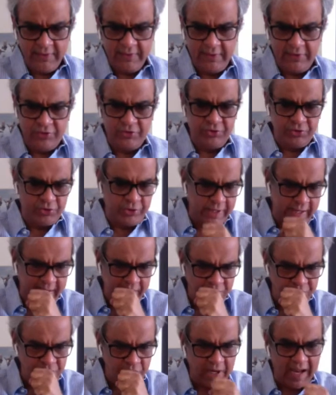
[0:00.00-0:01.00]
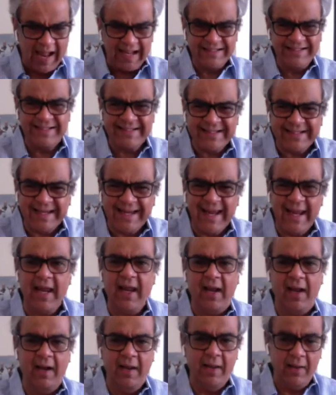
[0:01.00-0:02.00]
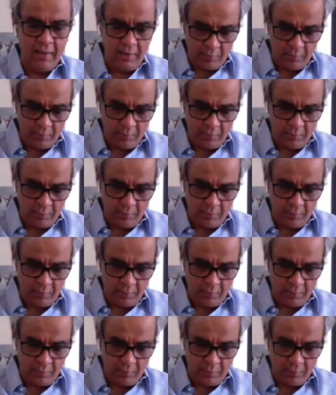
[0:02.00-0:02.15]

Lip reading: it's change at scale,